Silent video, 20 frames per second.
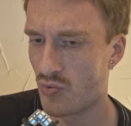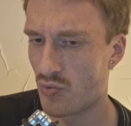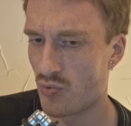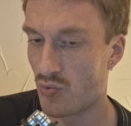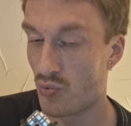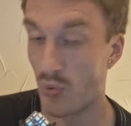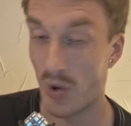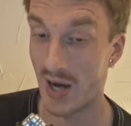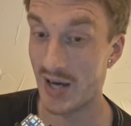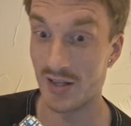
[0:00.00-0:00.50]

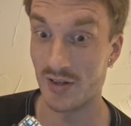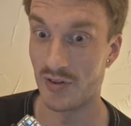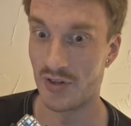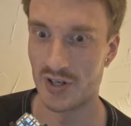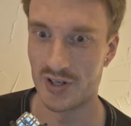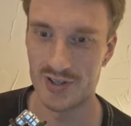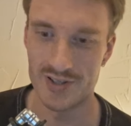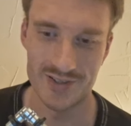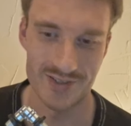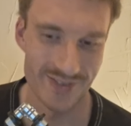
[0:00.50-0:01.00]

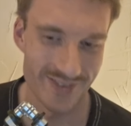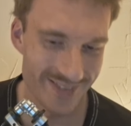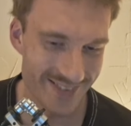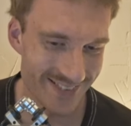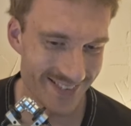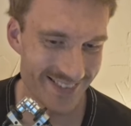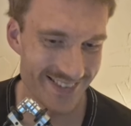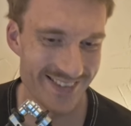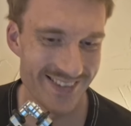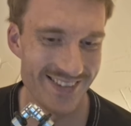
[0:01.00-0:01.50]
wilder.
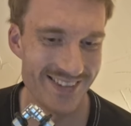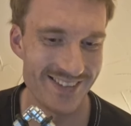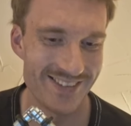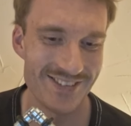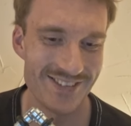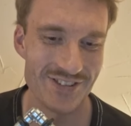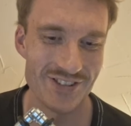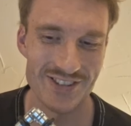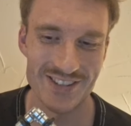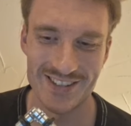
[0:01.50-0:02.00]

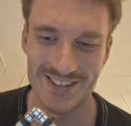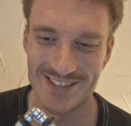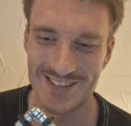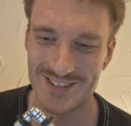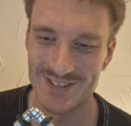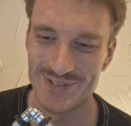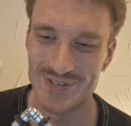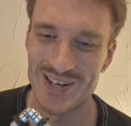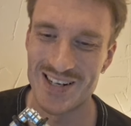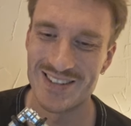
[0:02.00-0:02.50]
Not that it's
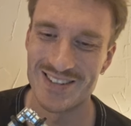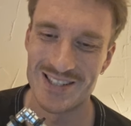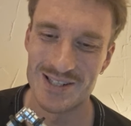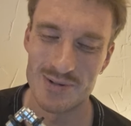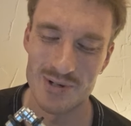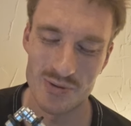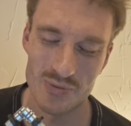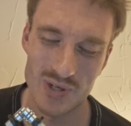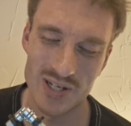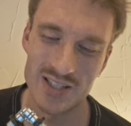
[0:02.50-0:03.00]
so wild now,
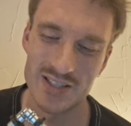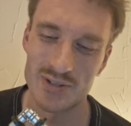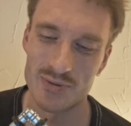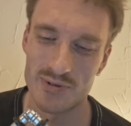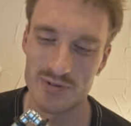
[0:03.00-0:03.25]
but wilder